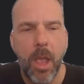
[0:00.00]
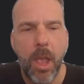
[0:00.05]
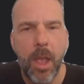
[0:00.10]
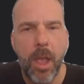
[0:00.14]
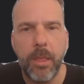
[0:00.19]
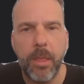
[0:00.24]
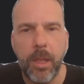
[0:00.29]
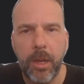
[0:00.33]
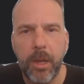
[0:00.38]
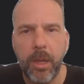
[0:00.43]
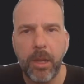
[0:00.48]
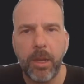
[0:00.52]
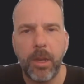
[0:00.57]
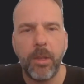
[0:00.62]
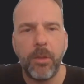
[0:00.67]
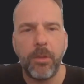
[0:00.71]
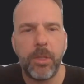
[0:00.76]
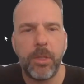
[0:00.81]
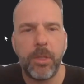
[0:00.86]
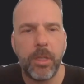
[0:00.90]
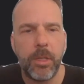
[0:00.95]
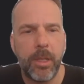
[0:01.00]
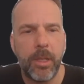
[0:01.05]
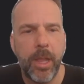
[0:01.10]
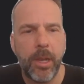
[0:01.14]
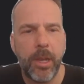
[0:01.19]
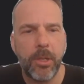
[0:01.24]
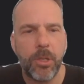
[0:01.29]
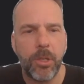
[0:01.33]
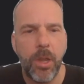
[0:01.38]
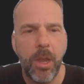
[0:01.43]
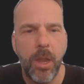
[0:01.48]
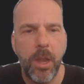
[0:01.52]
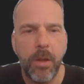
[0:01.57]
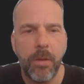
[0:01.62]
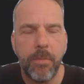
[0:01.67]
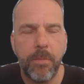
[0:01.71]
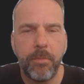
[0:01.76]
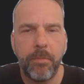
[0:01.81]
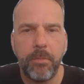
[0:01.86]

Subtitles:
And I can close the selection here